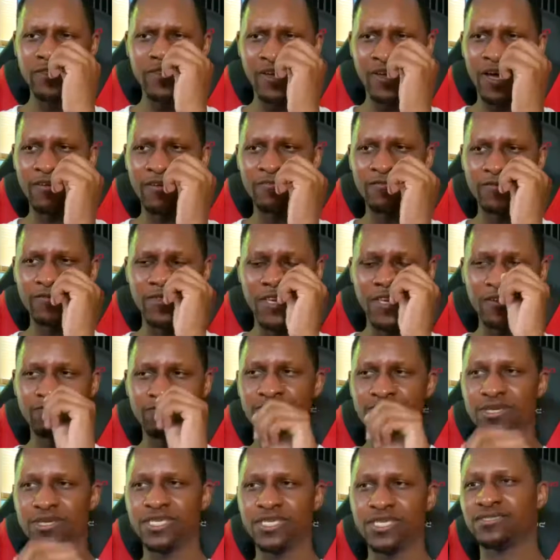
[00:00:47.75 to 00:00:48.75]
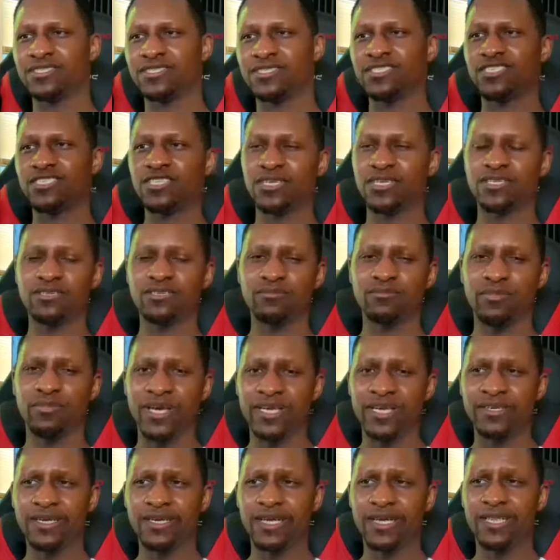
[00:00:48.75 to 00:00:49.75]
They've been shitting the
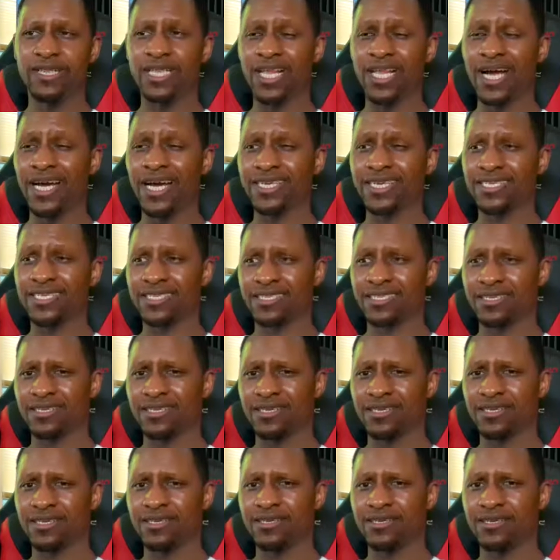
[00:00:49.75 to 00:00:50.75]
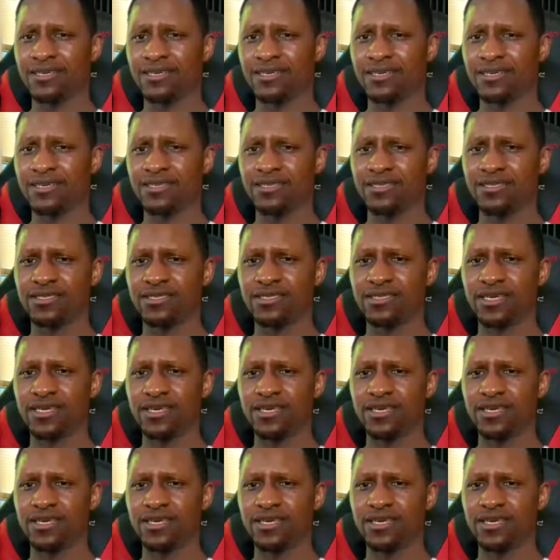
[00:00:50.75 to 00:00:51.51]
bed a lot in this